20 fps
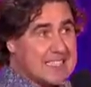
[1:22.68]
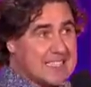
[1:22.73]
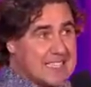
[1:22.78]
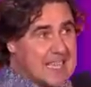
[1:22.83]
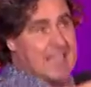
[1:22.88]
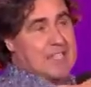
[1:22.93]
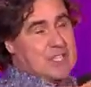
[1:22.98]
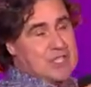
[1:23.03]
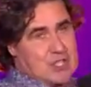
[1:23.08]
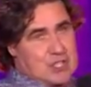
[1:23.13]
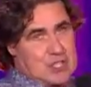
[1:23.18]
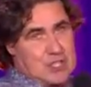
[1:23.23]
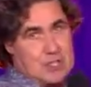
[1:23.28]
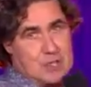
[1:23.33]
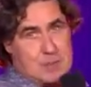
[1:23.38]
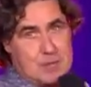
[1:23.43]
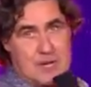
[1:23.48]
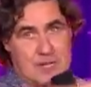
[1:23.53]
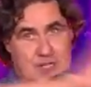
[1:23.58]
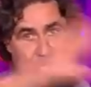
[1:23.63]
tension
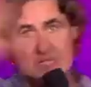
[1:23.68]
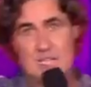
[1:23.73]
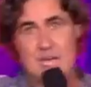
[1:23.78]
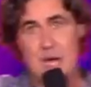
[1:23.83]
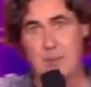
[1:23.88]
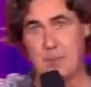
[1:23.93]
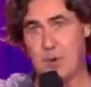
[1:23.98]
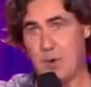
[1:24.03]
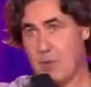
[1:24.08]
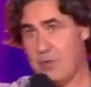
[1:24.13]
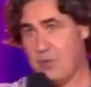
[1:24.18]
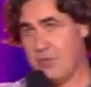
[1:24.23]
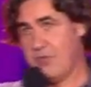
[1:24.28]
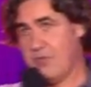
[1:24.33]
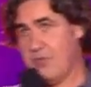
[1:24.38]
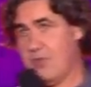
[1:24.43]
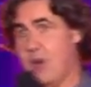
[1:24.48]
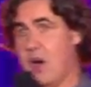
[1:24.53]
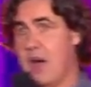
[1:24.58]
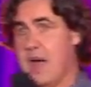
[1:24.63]
amongst
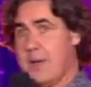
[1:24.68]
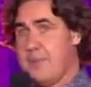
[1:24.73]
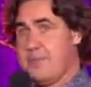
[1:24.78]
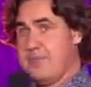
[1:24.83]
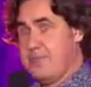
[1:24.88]
couples, right?